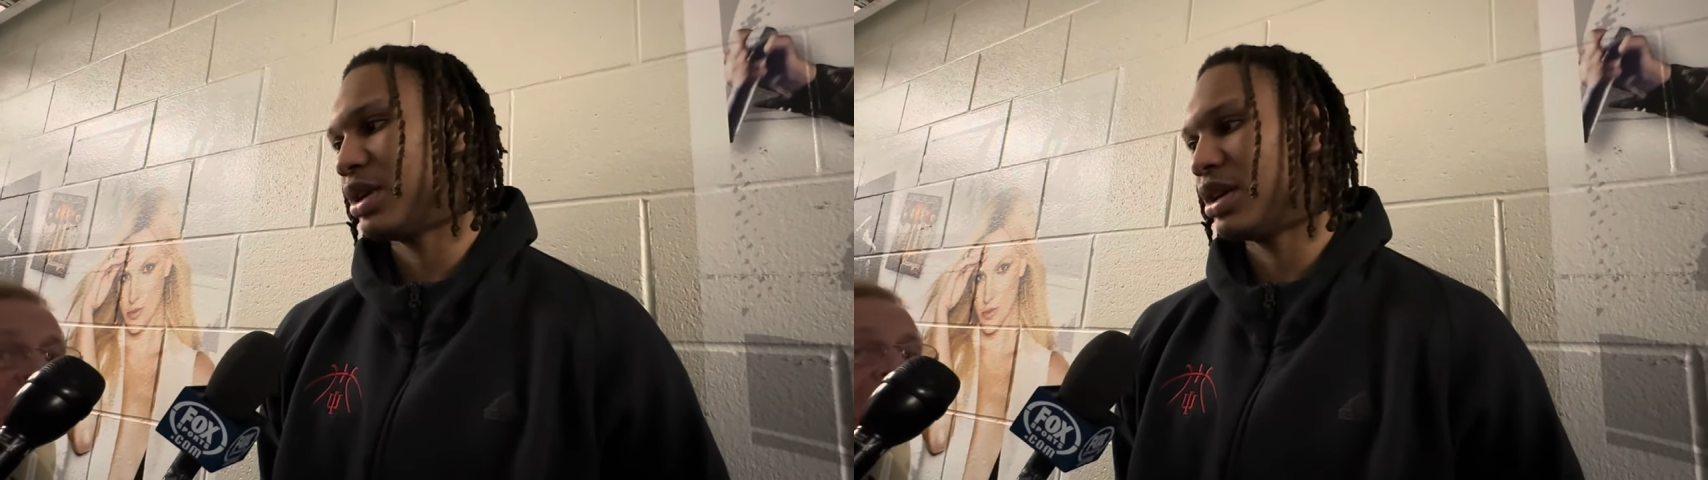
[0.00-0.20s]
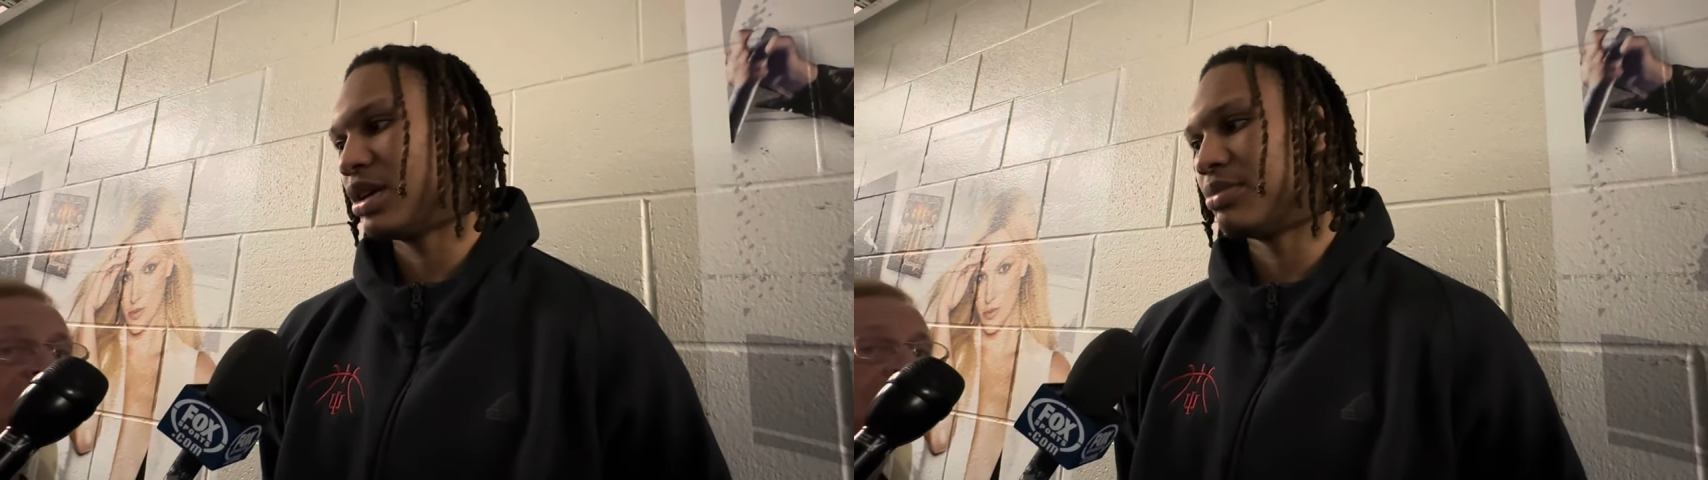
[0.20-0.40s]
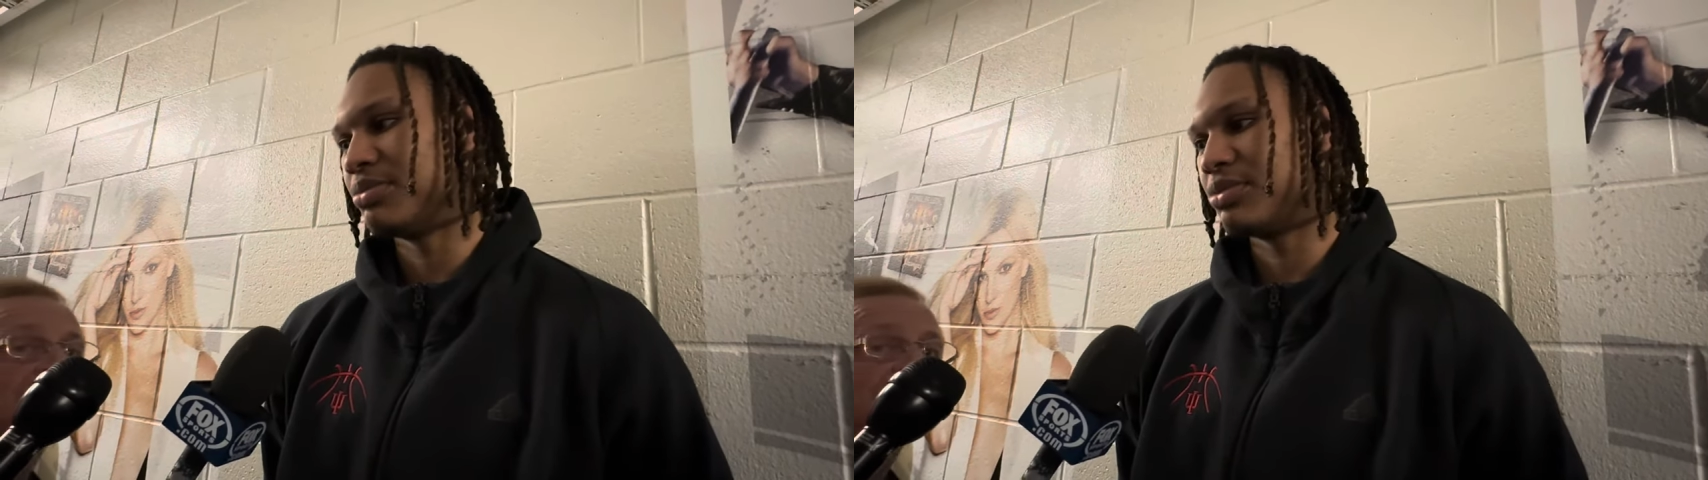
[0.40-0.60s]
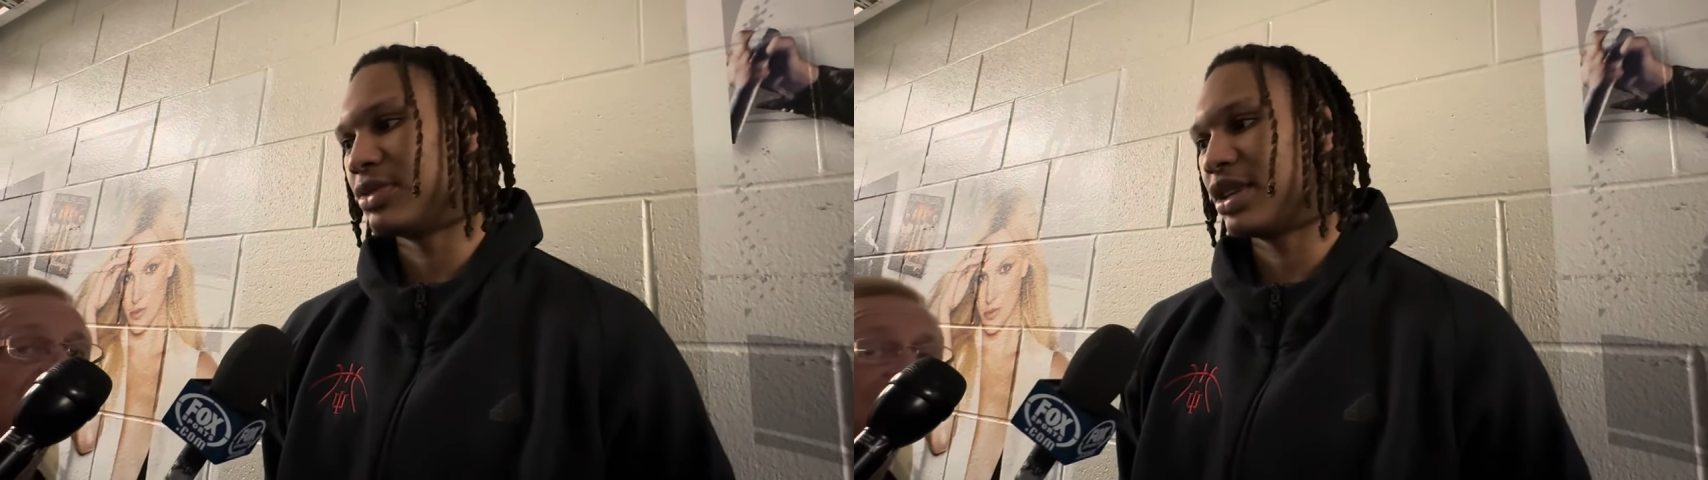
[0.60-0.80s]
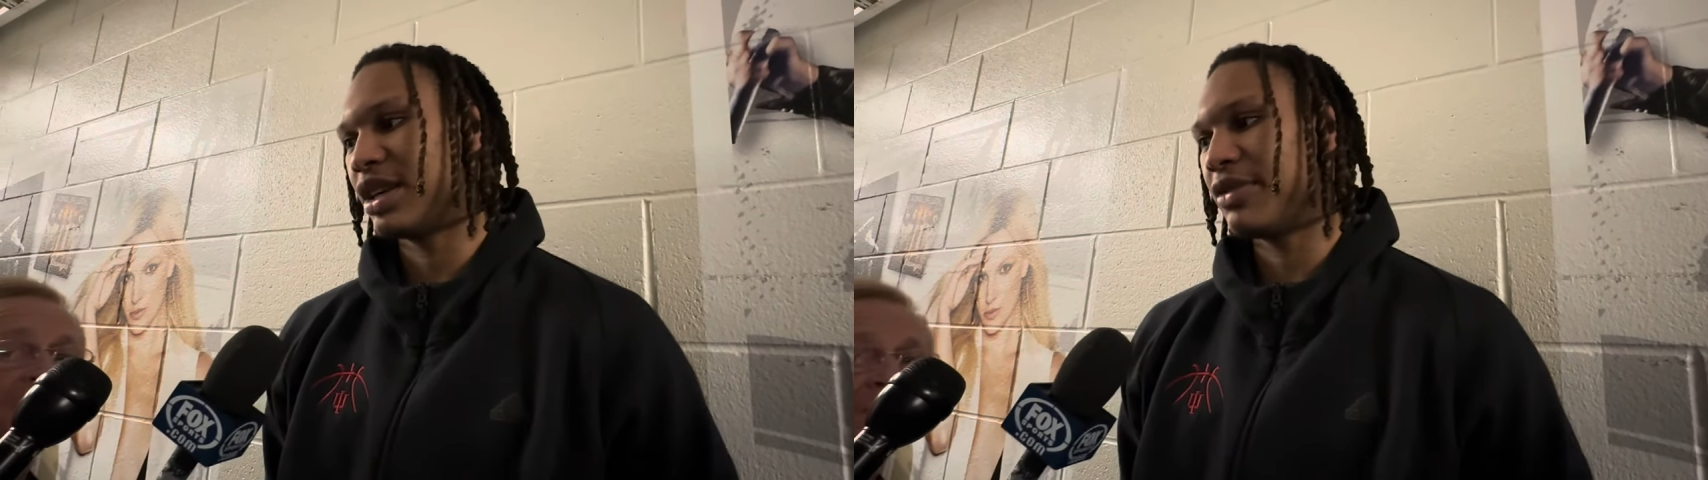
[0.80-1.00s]

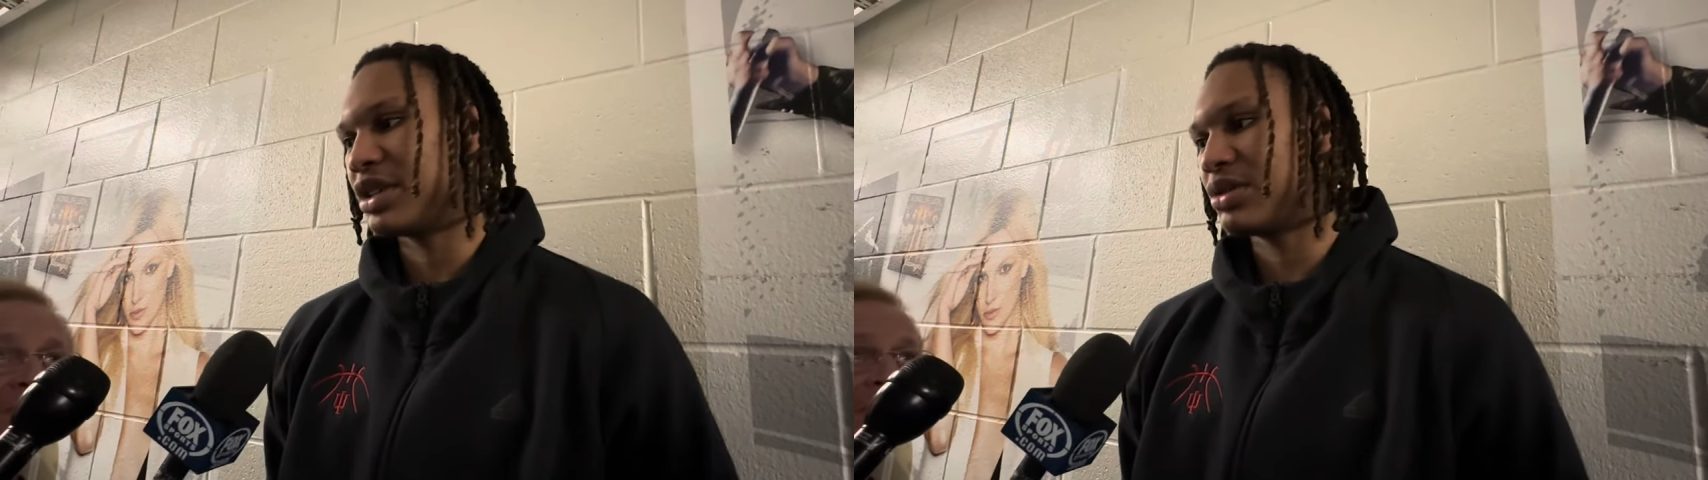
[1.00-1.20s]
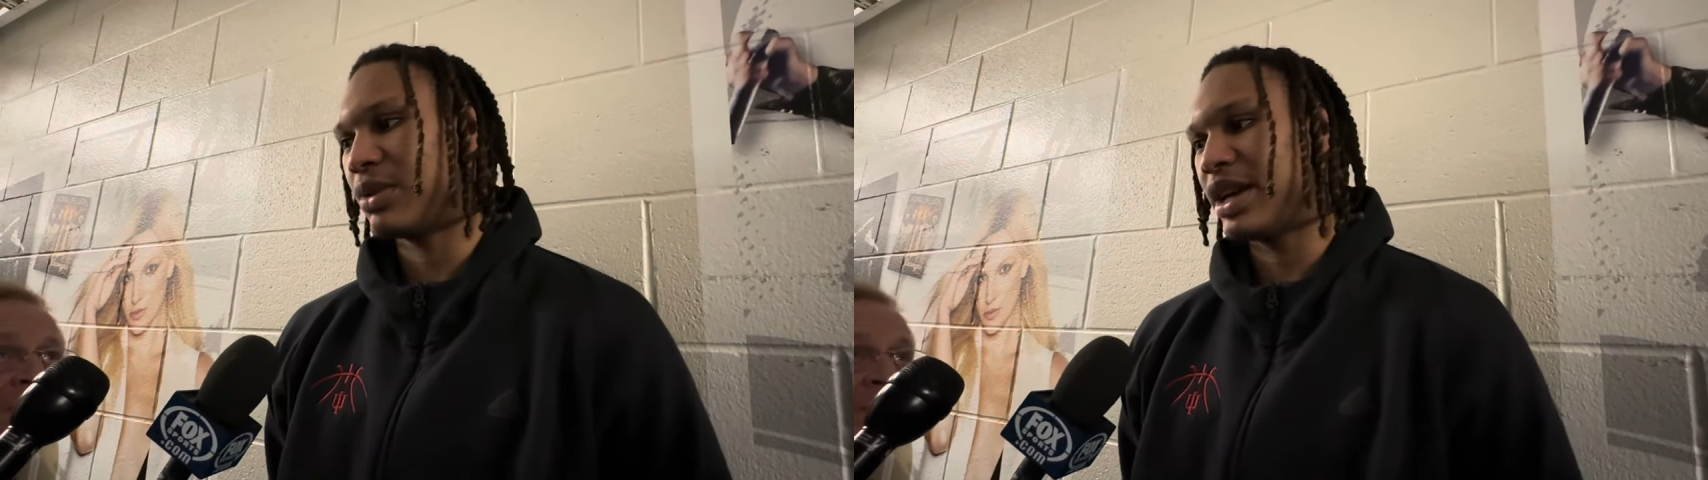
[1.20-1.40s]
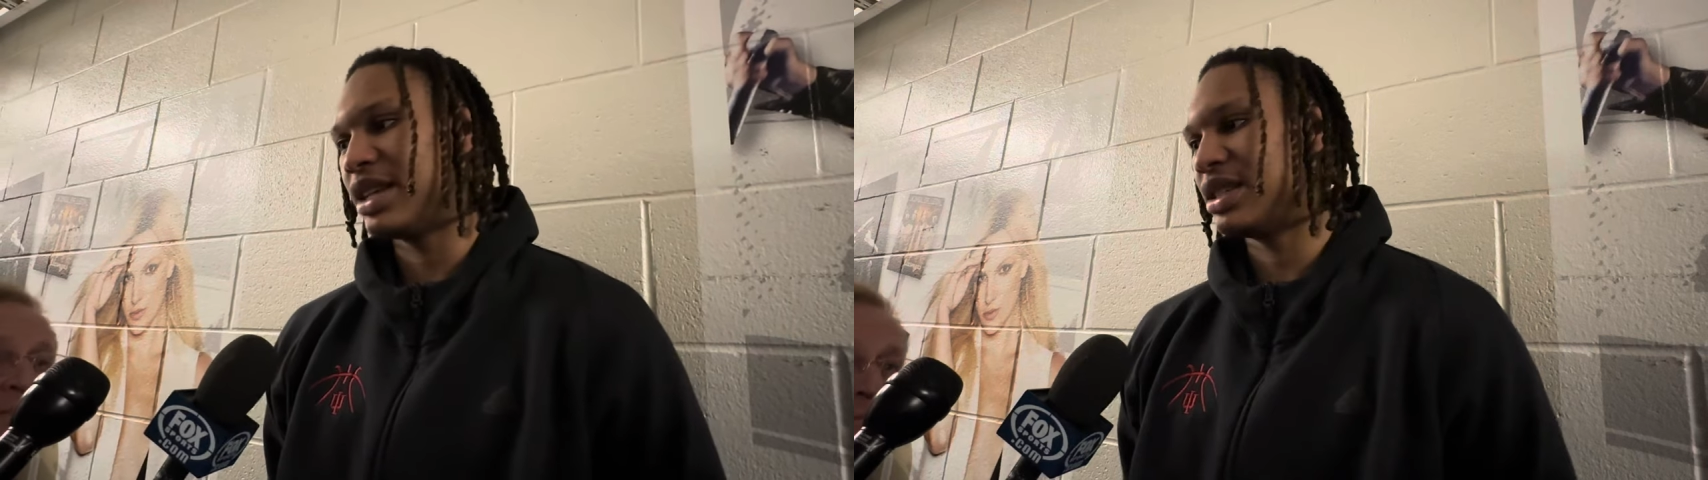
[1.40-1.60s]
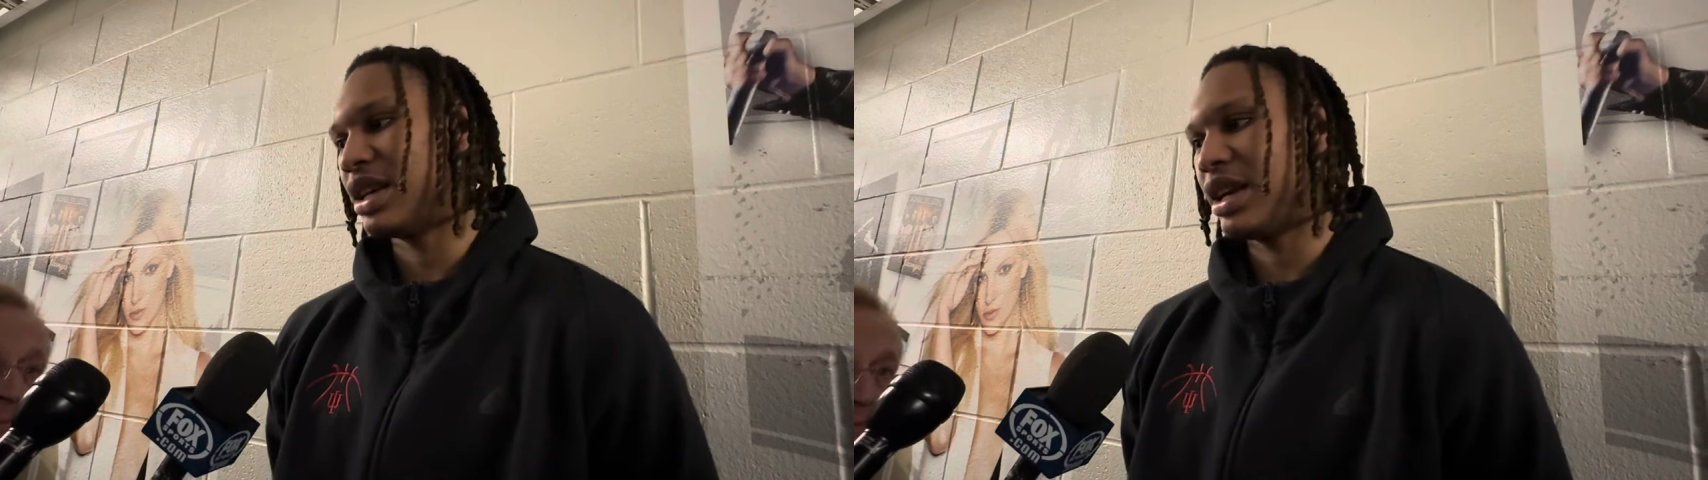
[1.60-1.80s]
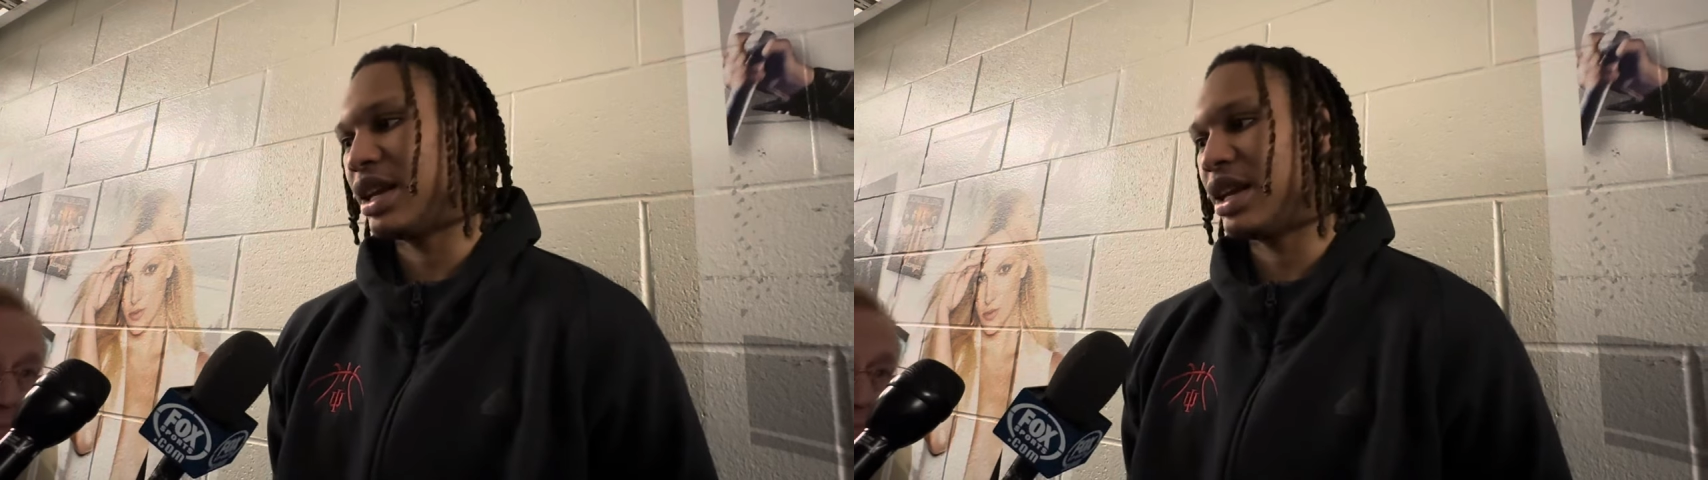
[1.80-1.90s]
uh, give us ways, and,